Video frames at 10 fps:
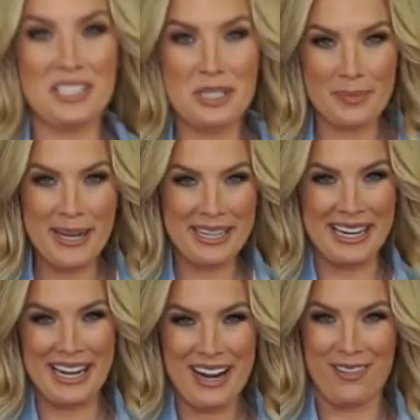
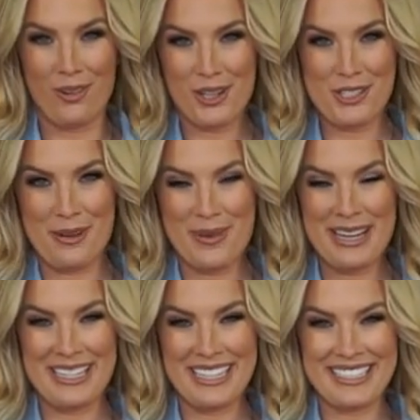Speaking of wardrobe
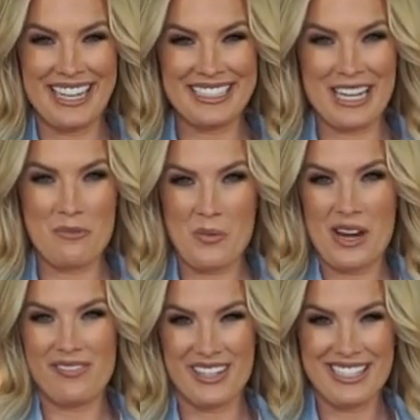basics, next up
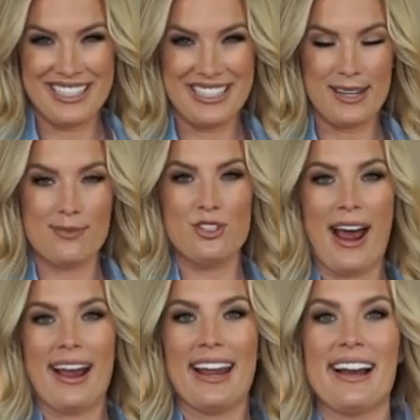we have this denim
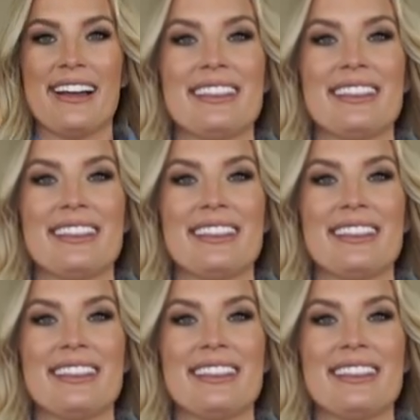jacket. I